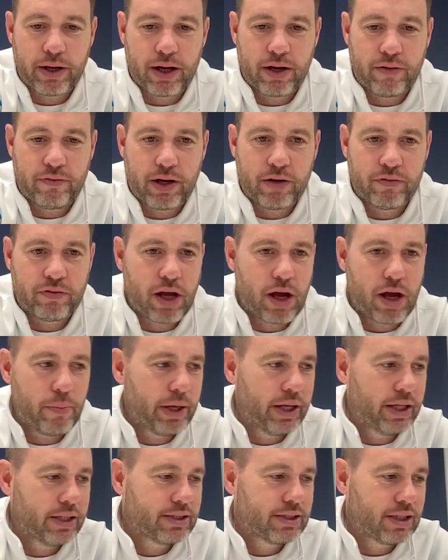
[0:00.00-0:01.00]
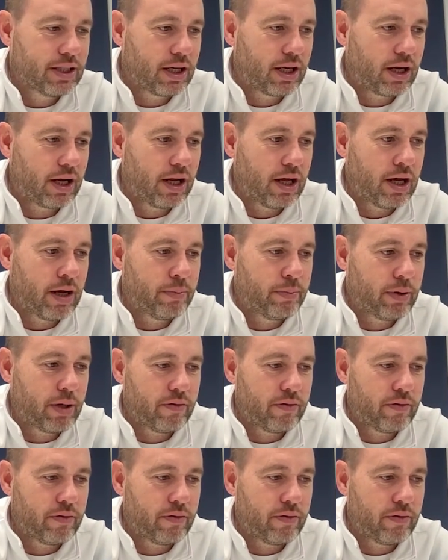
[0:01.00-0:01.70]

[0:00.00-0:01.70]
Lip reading: I've loved coming into the club.